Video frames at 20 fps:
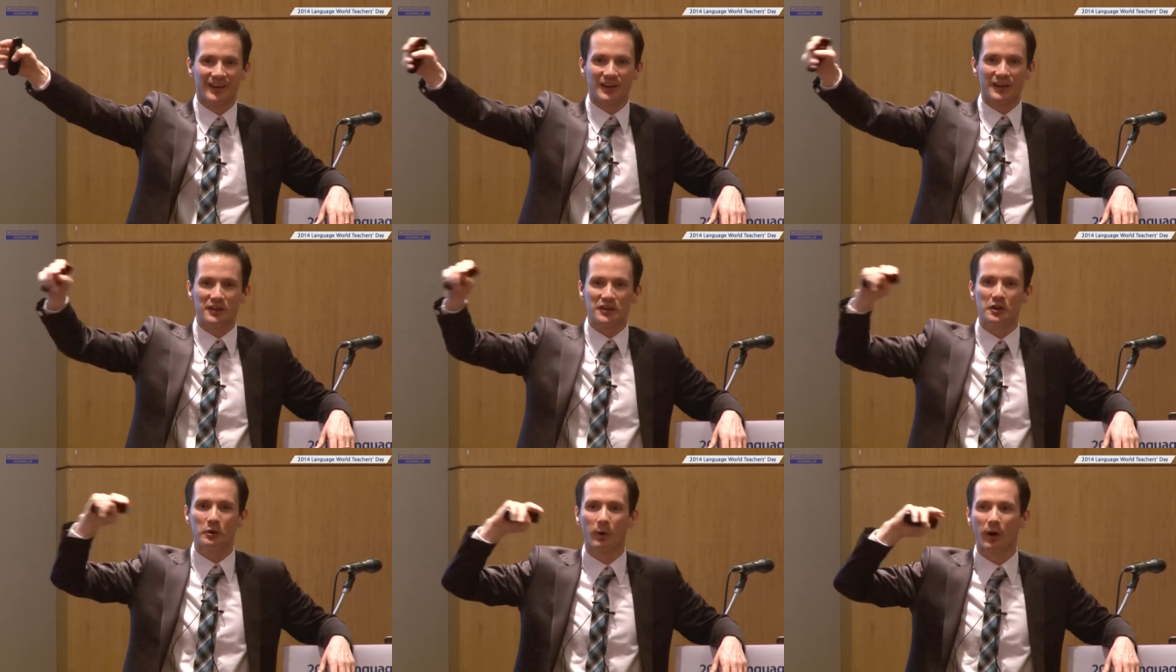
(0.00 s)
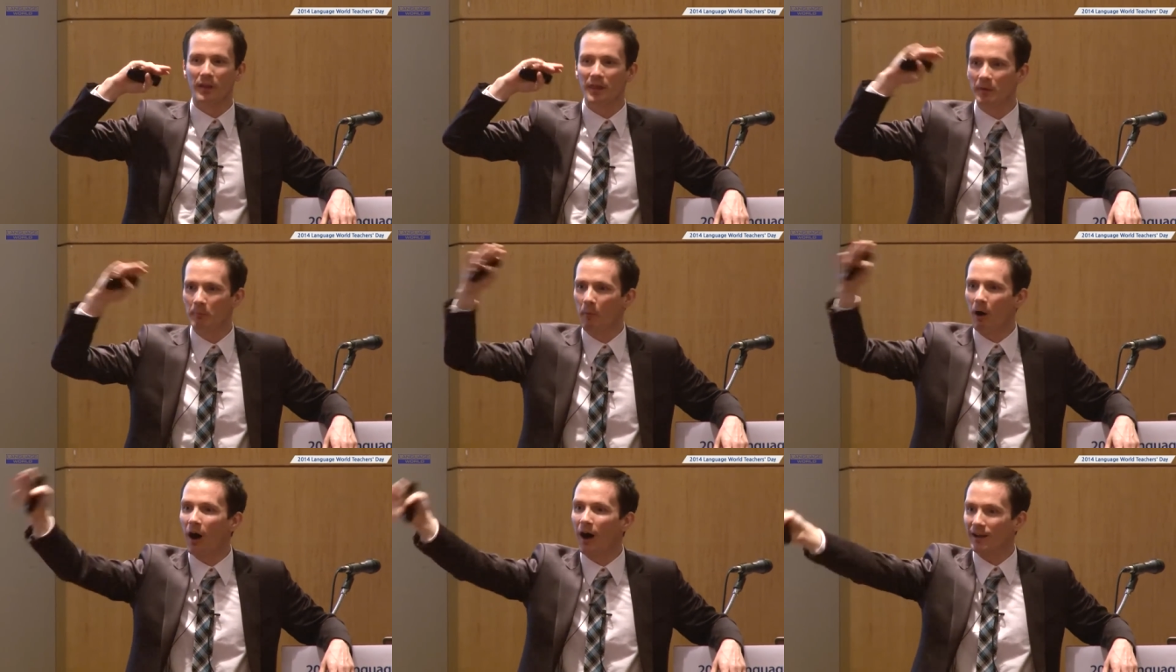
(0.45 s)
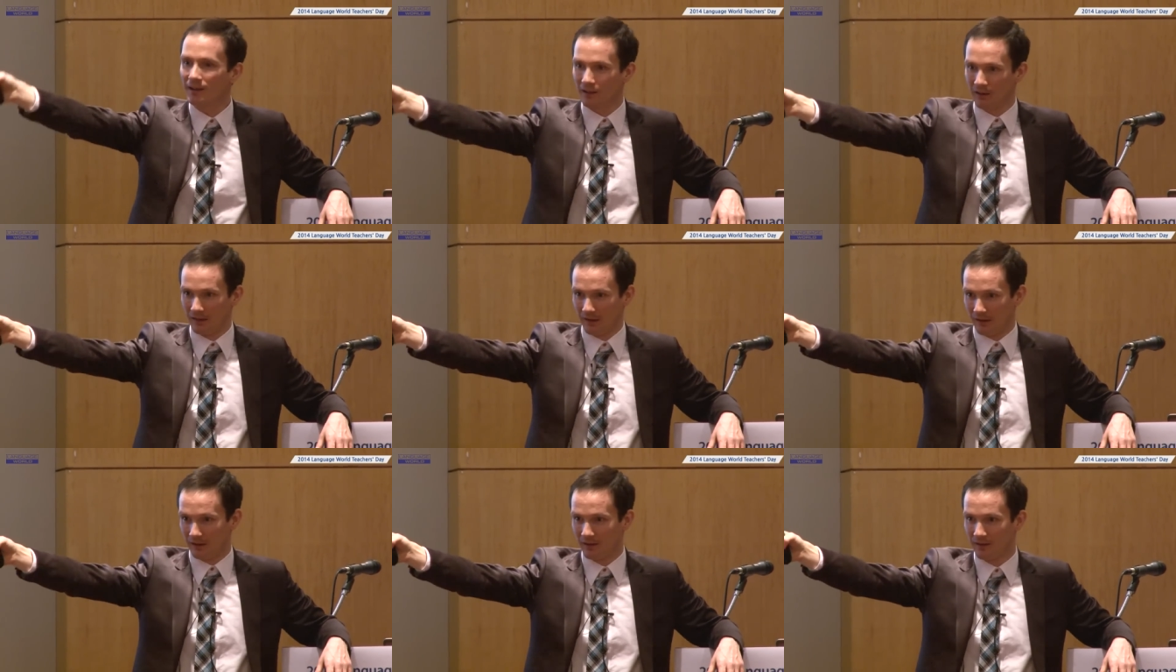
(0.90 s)
You are the
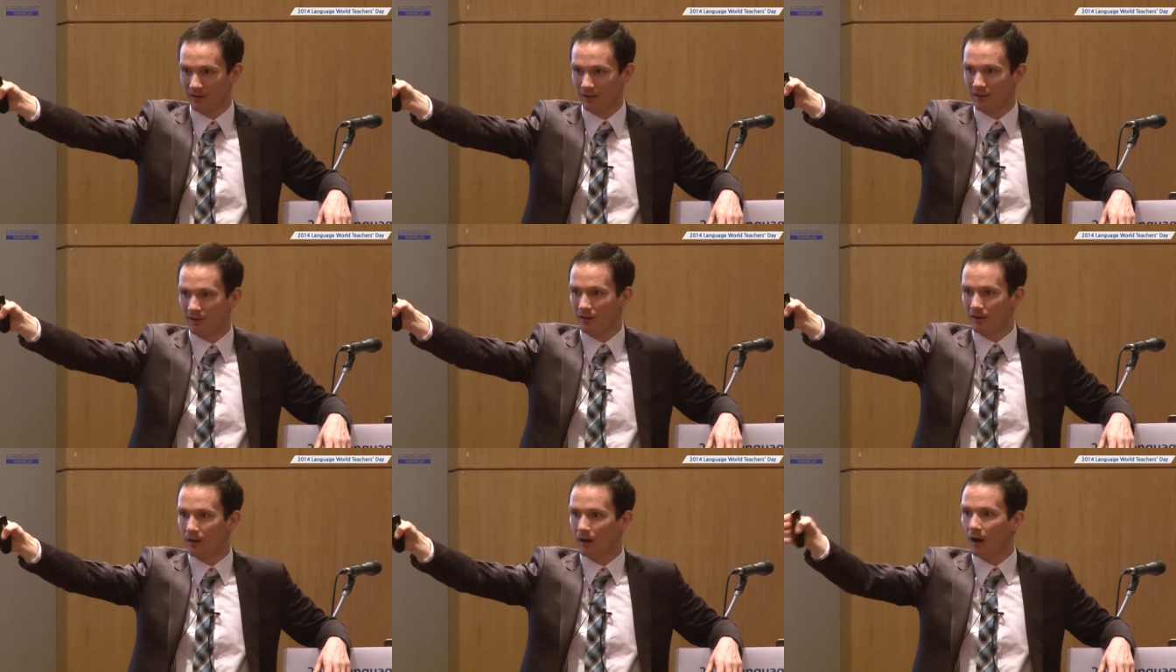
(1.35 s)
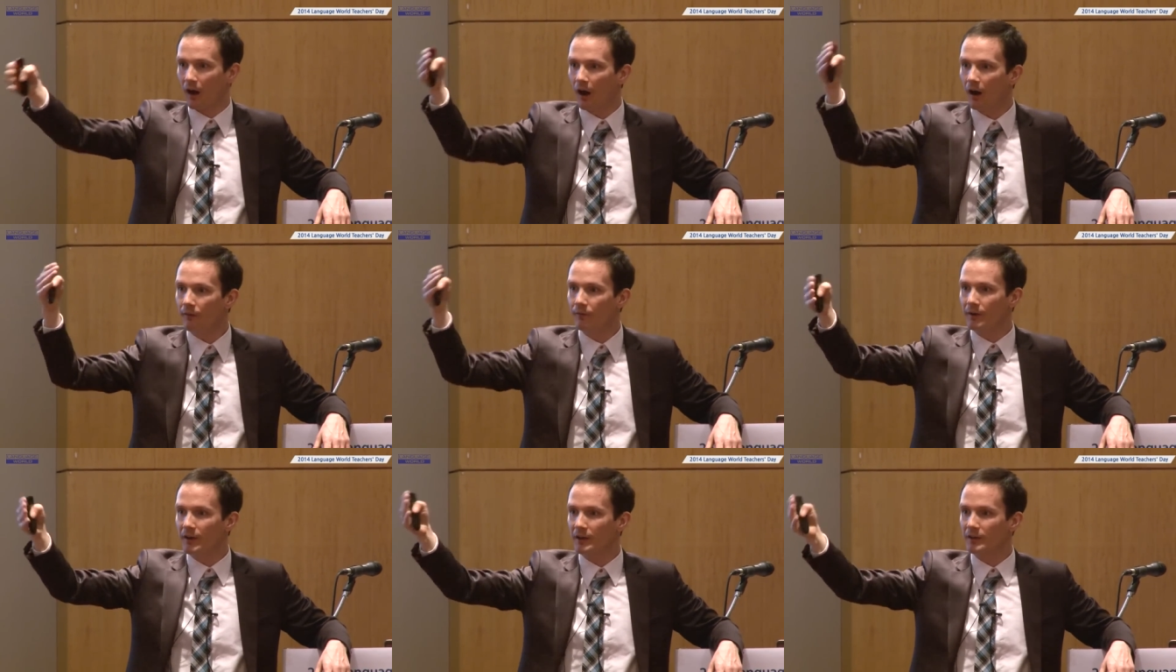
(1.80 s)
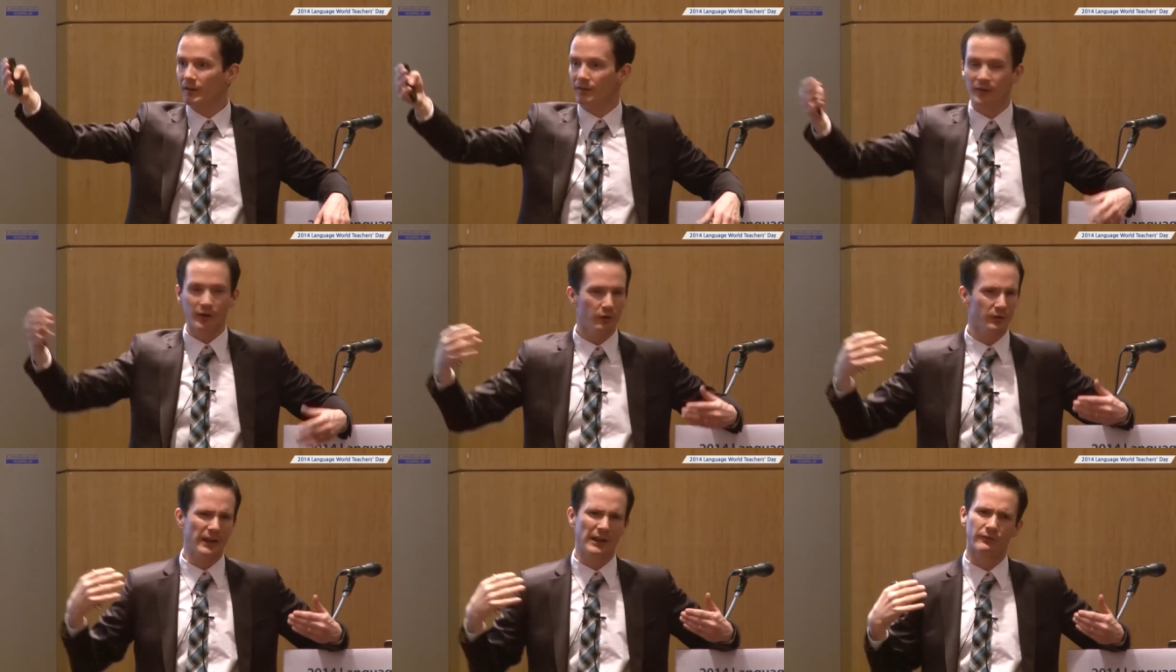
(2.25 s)
model of an English.
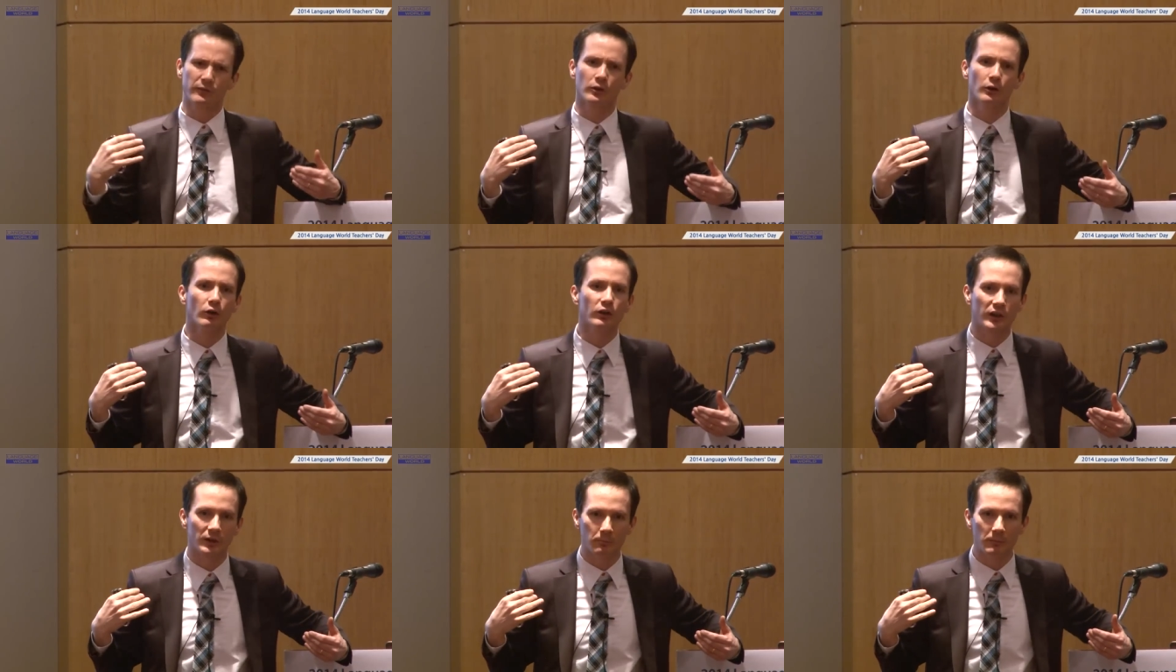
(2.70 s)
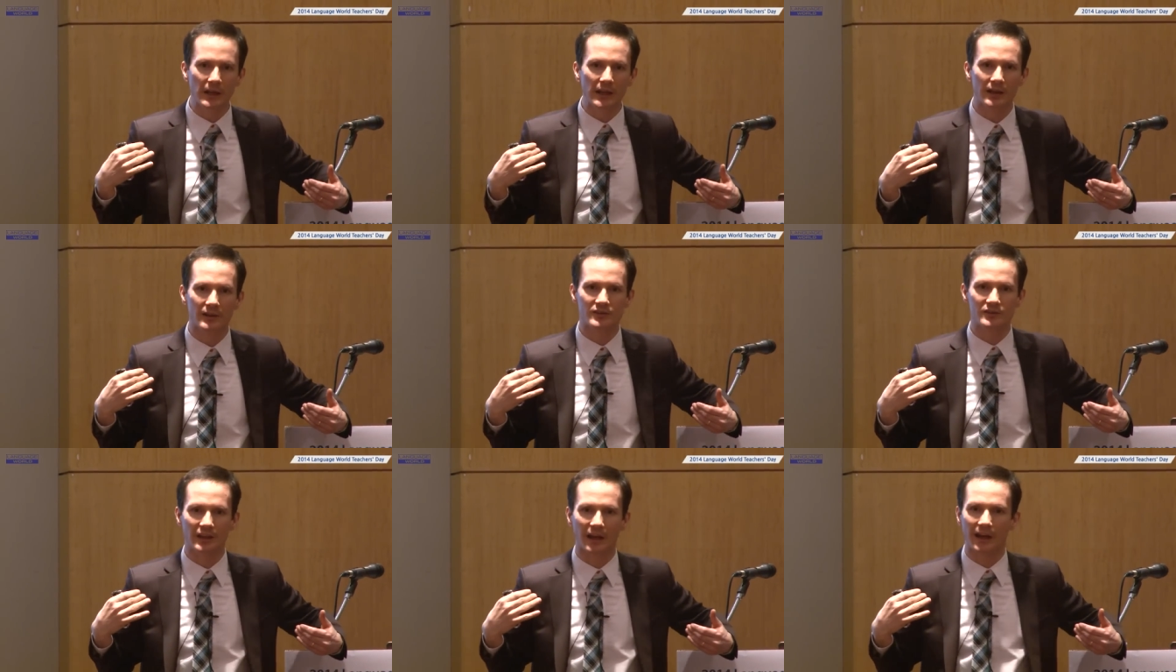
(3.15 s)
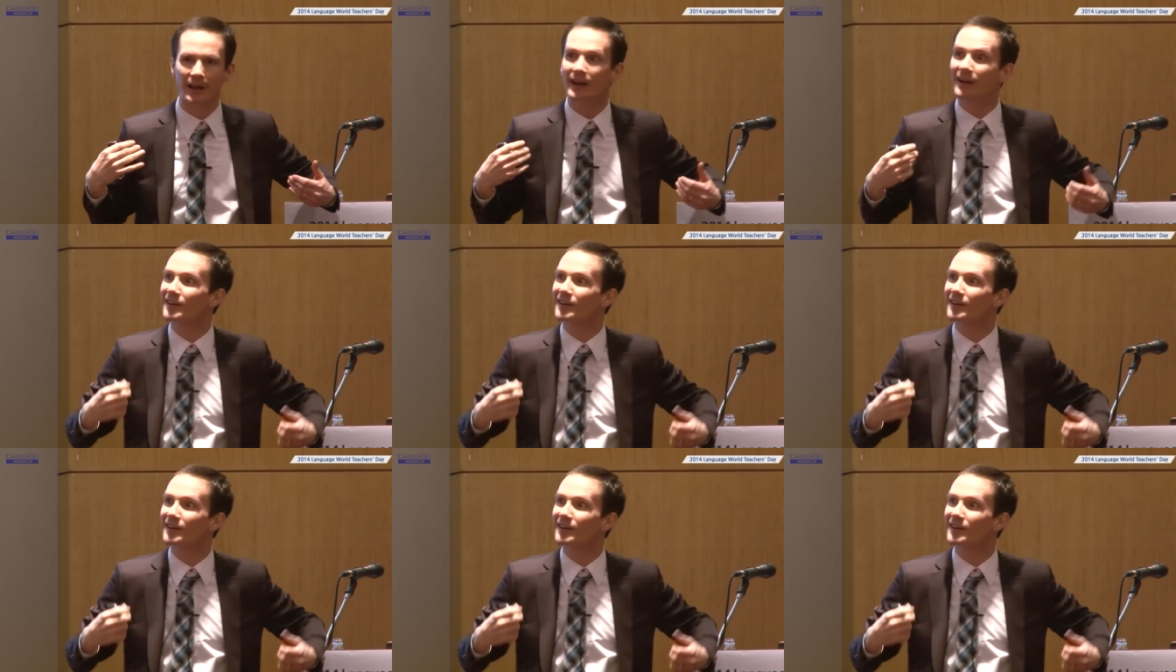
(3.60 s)
They'll never look at me and say,